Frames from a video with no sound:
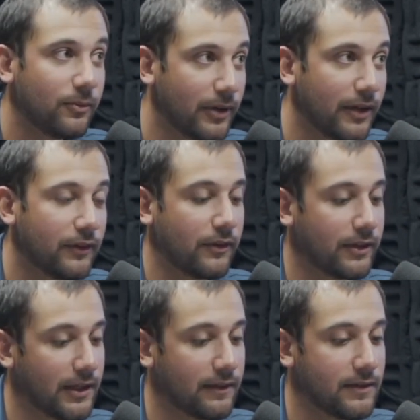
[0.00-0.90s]
We're not just
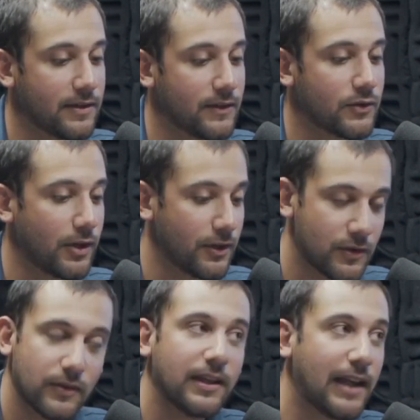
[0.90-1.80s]
looking at the
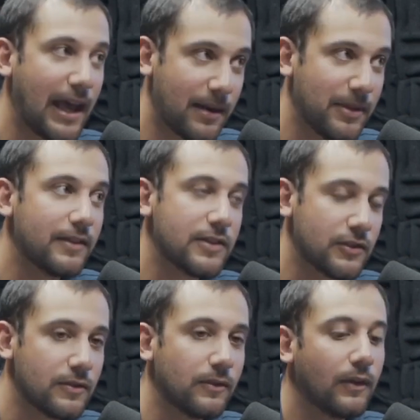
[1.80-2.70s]
structure, the anatomy, the
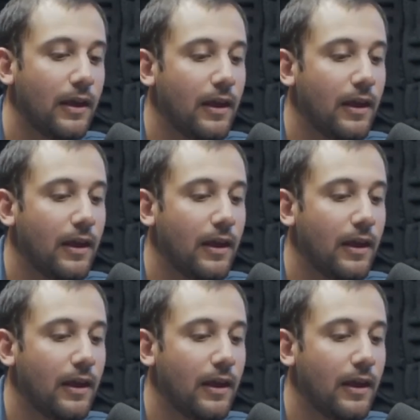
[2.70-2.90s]
tissues.